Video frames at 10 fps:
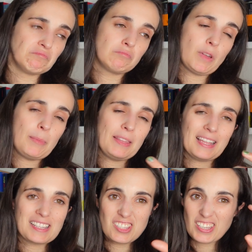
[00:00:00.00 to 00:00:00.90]
maybe
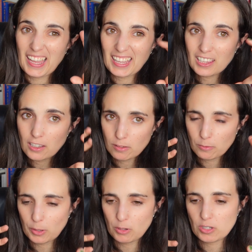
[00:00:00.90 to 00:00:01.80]
the tail,
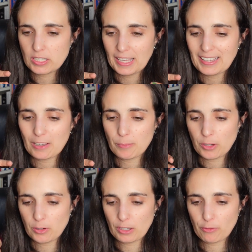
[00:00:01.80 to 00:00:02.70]
because in the
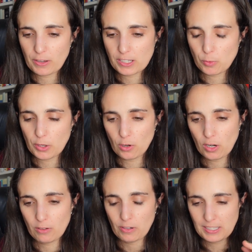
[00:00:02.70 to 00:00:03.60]
embryonic phase we will
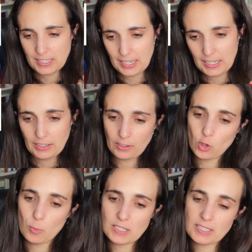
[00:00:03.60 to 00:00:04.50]
have a tail. In
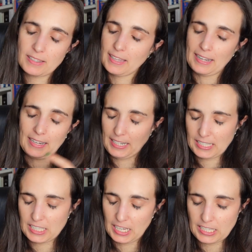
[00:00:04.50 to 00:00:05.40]
humans then it's
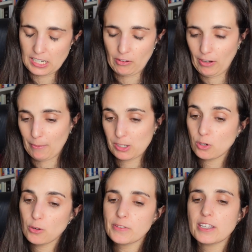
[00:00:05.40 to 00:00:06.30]
changed and
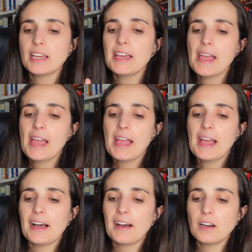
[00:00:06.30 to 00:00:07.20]
reabsorbed.
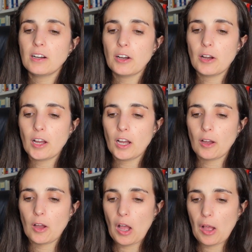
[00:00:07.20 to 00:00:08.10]

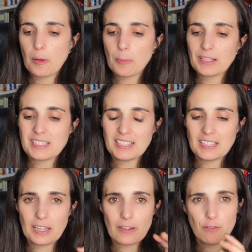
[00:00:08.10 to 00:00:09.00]
But in
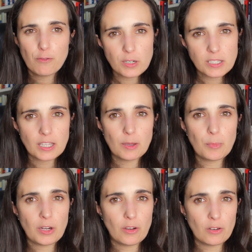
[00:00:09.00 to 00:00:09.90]
the first
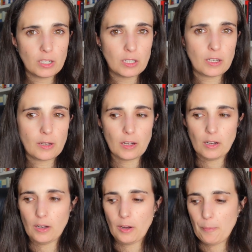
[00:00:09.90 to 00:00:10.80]
embryonic
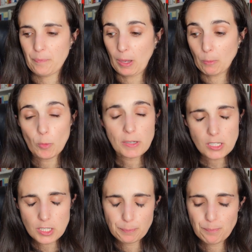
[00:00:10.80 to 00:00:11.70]

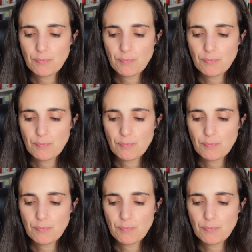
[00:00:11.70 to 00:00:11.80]
moments,